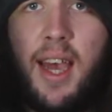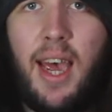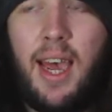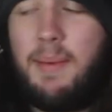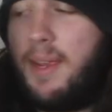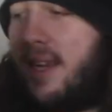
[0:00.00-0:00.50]

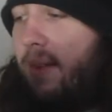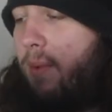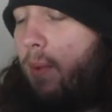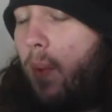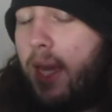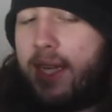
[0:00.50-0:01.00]
I
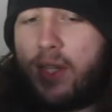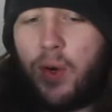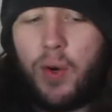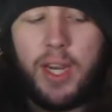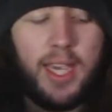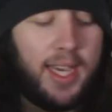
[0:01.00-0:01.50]
mean, we're
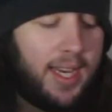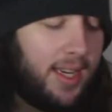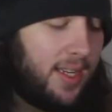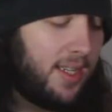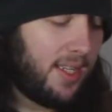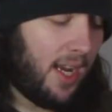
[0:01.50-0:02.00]
talking
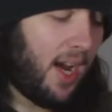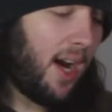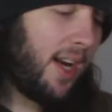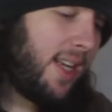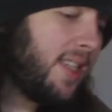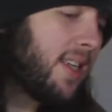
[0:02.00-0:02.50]

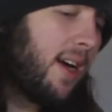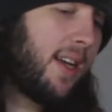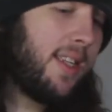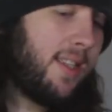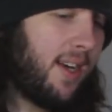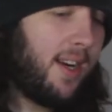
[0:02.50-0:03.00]
tiny
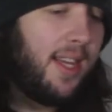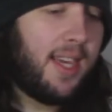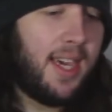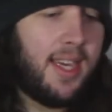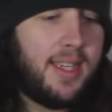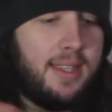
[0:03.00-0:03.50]

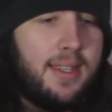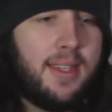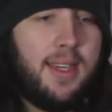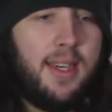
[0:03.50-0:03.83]
case.